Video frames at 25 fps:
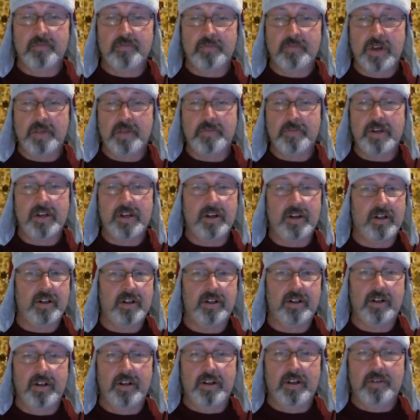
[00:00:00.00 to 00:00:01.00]
Maybe
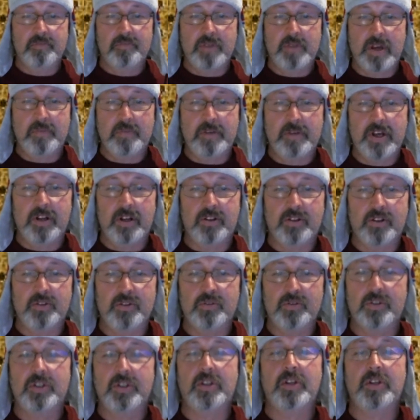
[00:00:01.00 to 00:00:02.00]
I'll
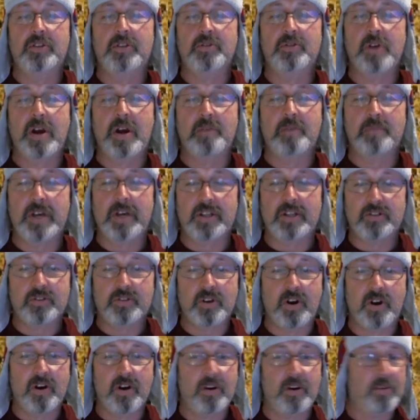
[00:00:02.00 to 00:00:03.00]
use it to drown my
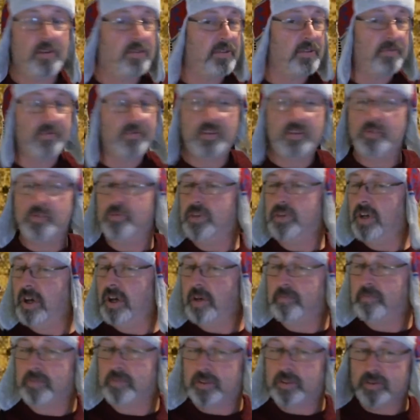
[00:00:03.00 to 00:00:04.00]
sorrows a few
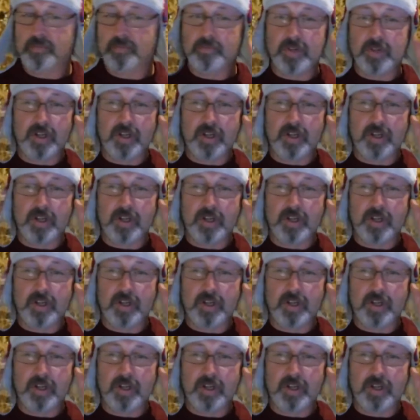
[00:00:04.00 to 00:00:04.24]
times,